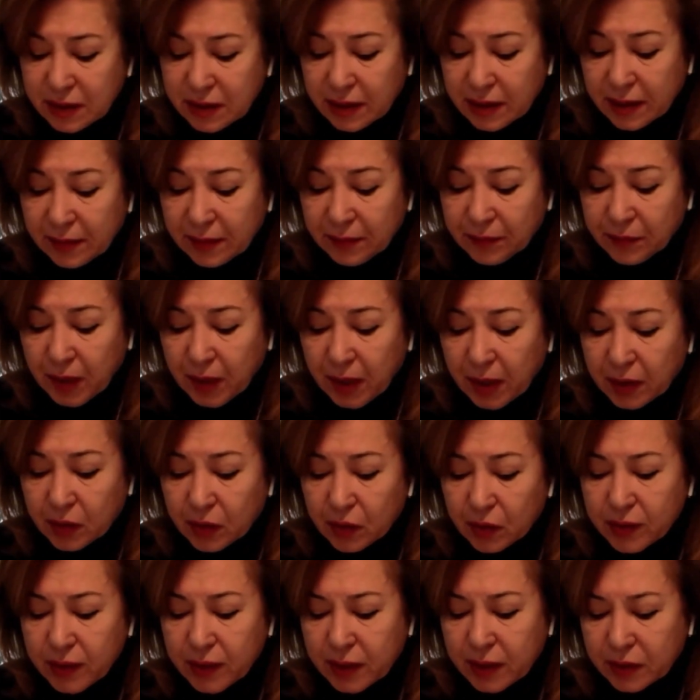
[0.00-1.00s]
Um,
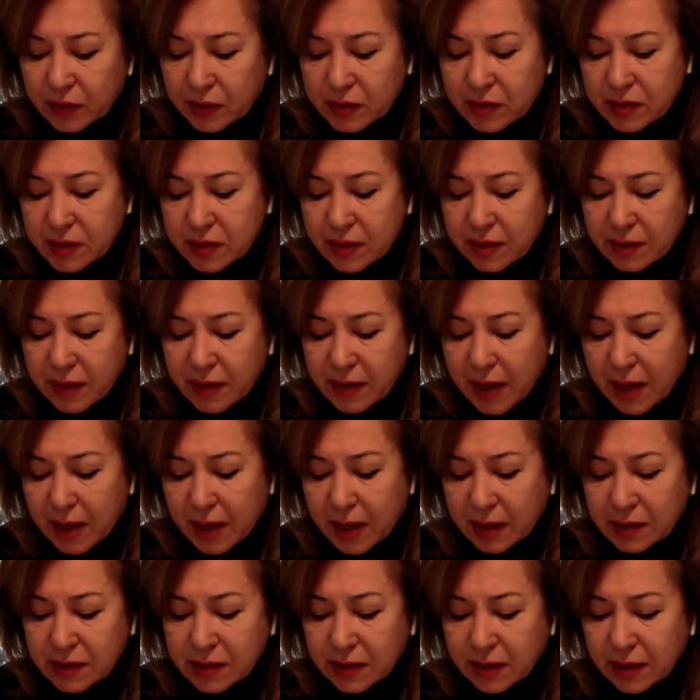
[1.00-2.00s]
I know that you said
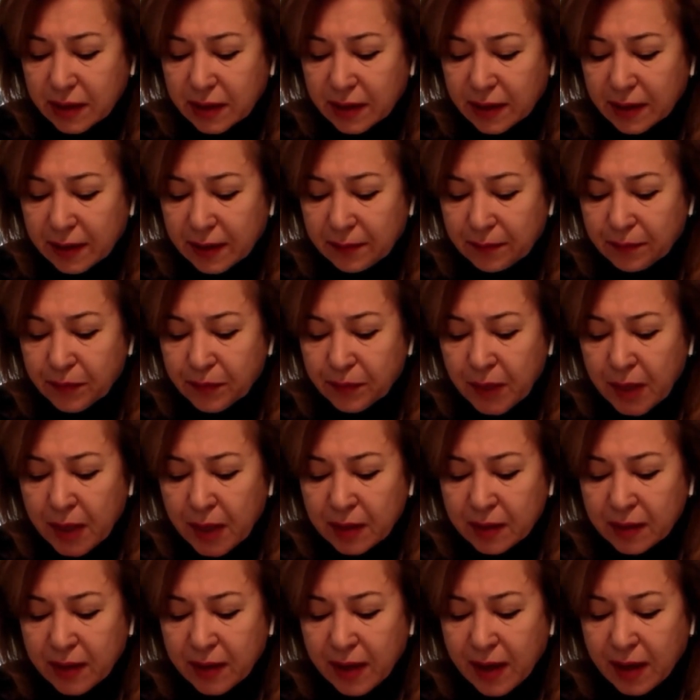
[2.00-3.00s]
that uh,
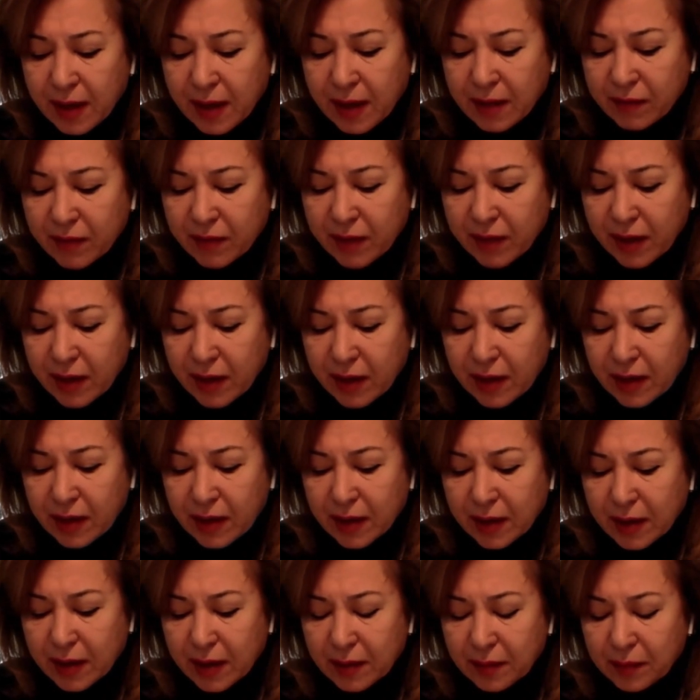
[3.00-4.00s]
they have
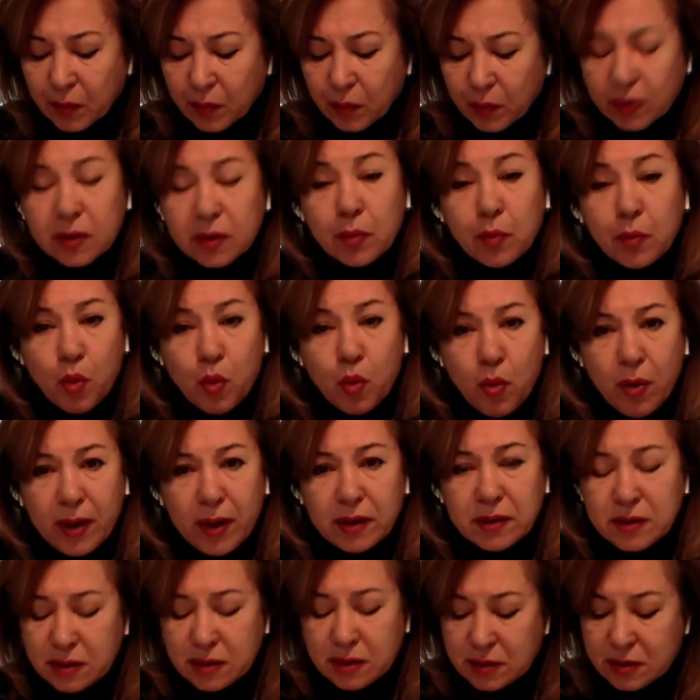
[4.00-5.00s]
a, uh, one of the
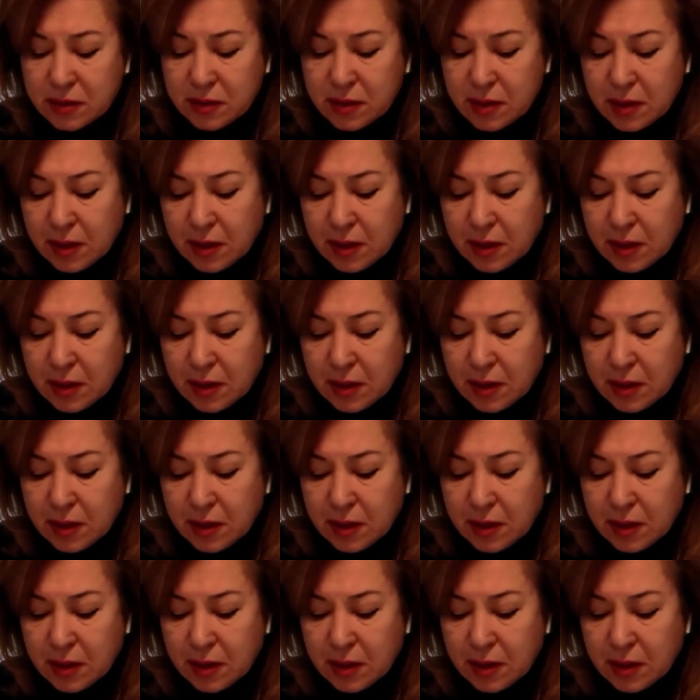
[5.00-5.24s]
points